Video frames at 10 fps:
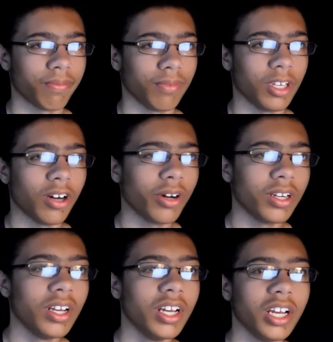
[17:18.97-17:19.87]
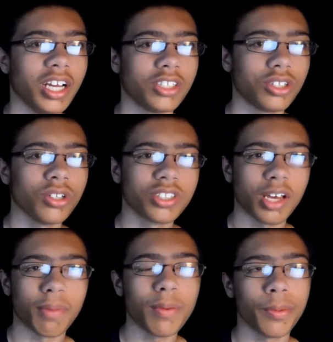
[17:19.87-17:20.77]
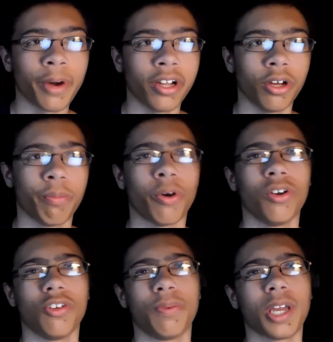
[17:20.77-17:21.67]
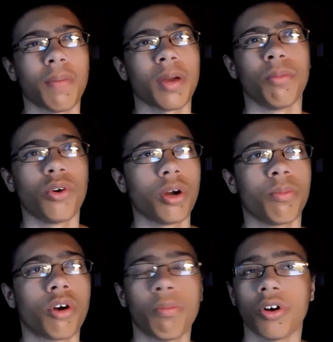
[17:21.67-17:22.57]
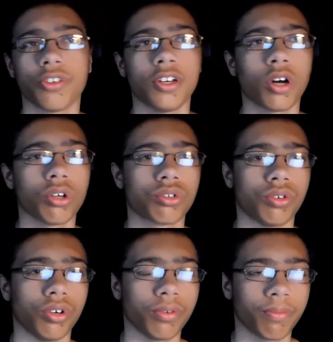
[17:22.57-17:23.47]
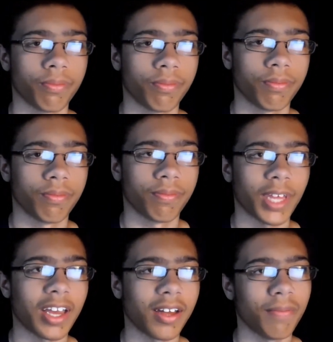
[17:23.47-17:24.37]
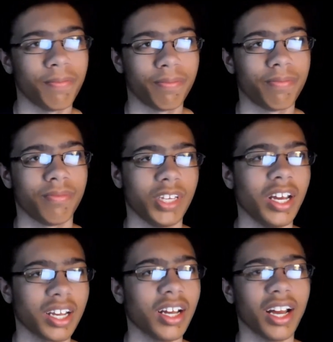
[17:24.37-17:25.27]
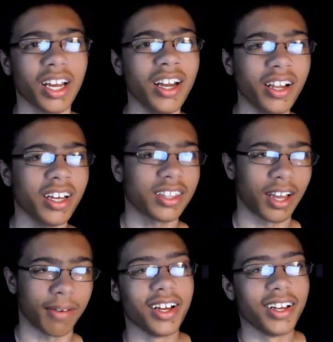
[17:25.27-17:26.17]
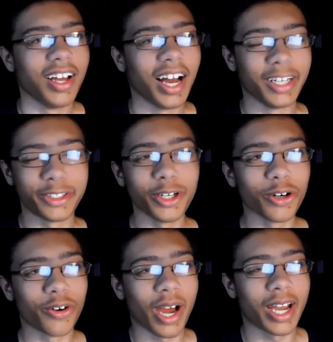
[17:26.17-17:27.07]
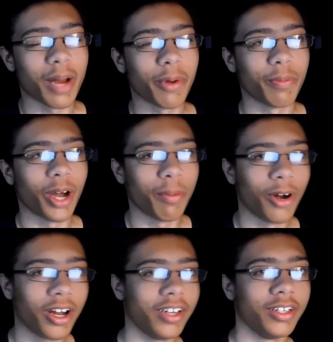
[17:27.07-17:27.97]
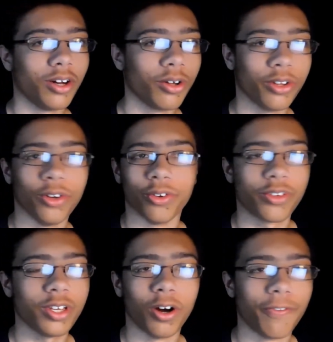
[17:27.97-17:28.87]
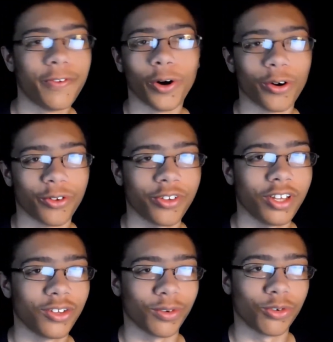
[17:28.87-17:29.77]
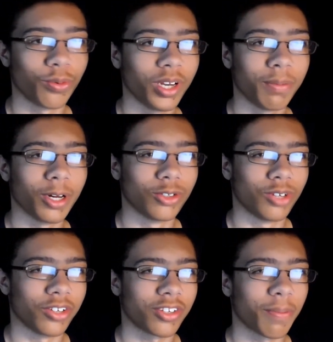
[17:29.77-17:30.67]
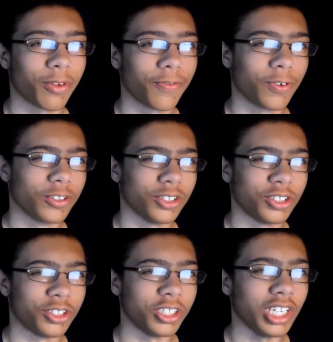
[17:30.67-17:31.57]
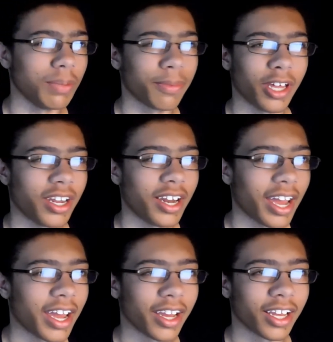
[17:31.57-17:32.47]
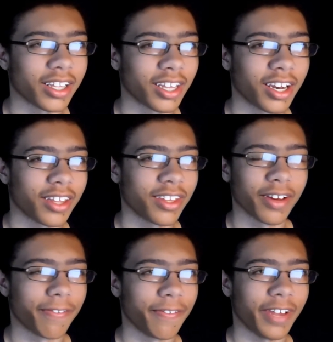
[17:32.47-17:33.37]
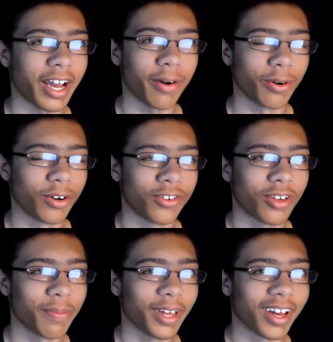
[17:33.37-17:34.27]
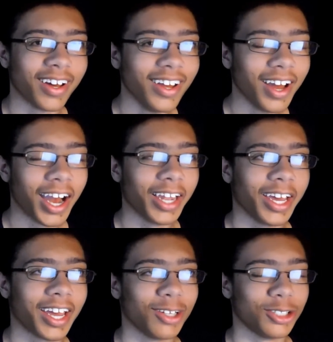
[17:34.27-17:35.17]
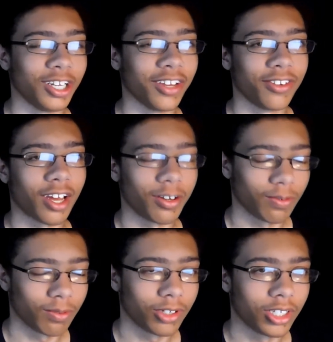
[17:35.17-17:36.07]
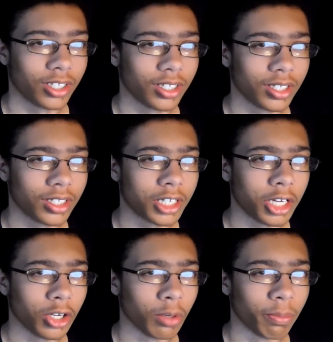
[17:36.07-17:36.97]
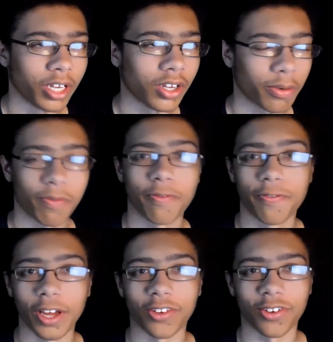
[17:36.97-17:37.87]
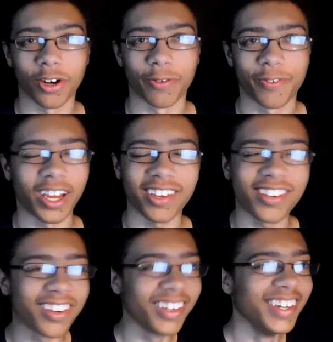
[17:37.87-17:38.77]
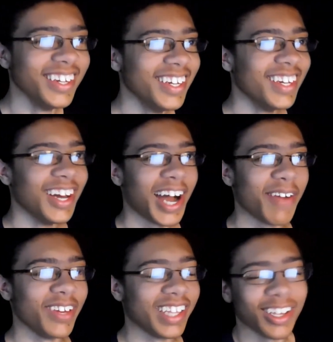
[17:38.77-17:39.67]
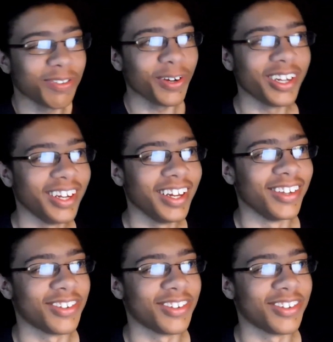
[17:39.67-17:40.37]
You know, it, it shows that maybe My Little Pony is becoming more and more multicultural. And, yeah, I, I kind of like that. I still crack up in my mind in all those, you know, photo scenes with Sweetie Belle dressed up as first a sheep, then an egg, and then I think a flower or something. I like how she has that kill me face on her face. I mean, that's what it is.